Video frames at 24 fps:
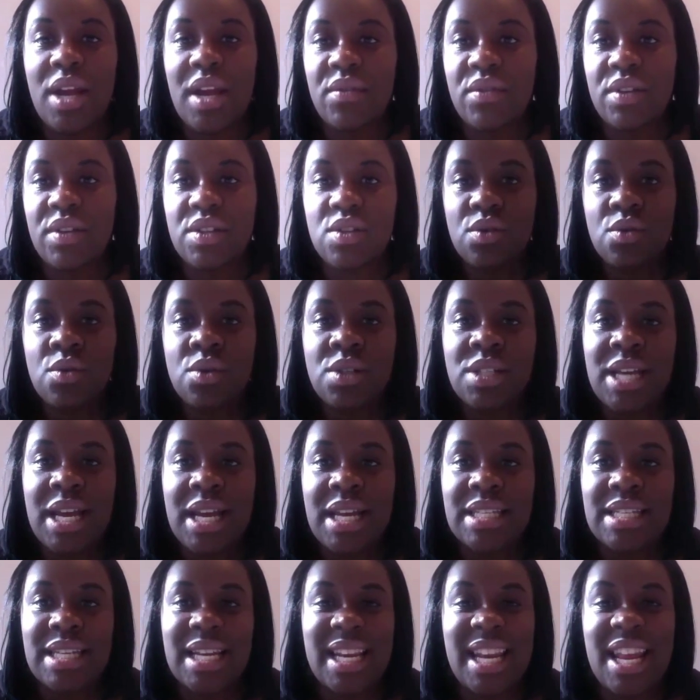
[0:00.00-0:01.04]
every single
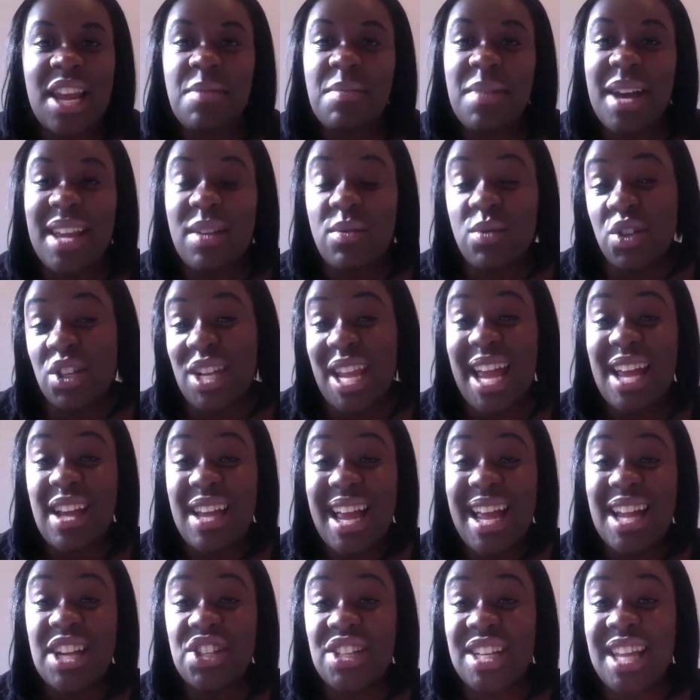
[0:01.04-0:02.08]
day to clear which
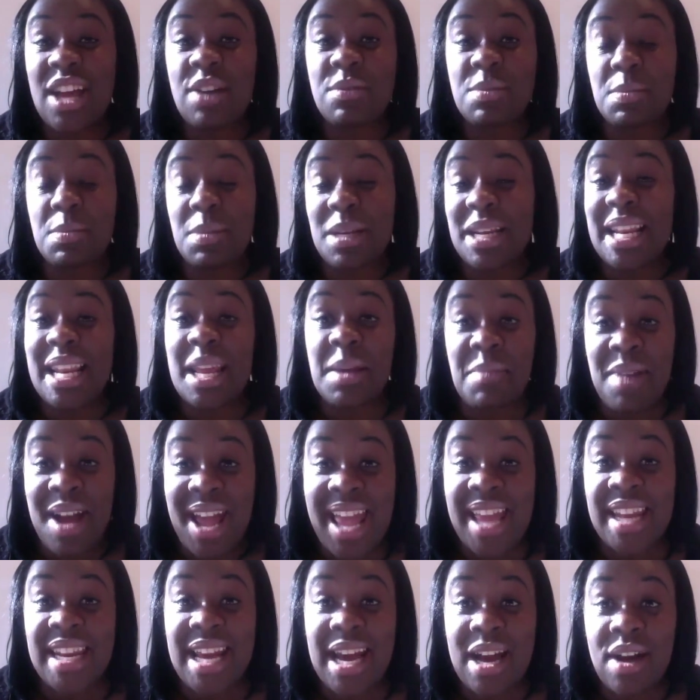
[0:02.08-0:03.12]
actually helps me clear my
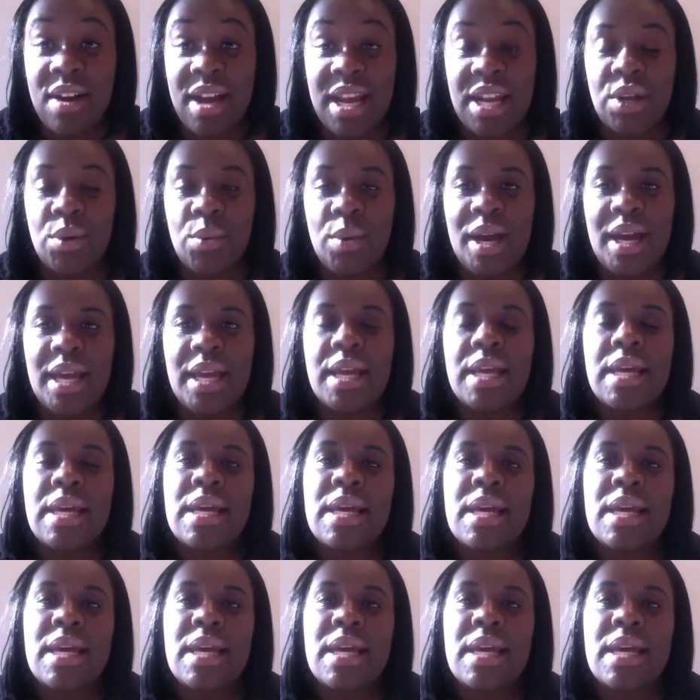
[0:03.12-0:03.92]
head out anyway,